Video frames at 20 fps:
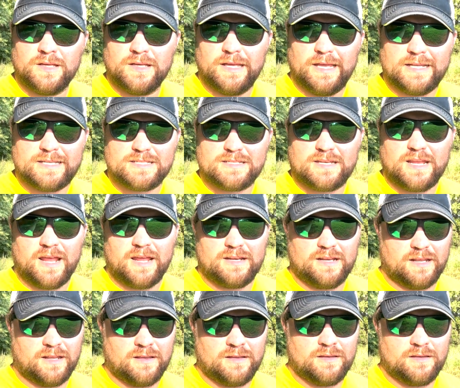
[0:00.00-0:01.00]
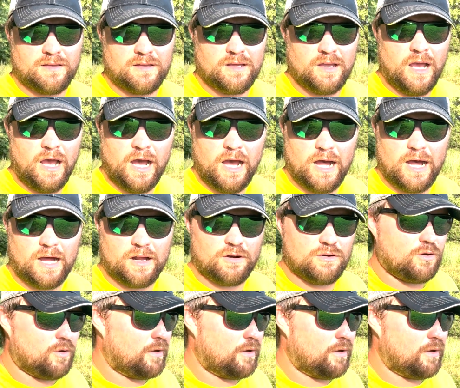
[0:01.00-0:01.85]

it's standing. I don't know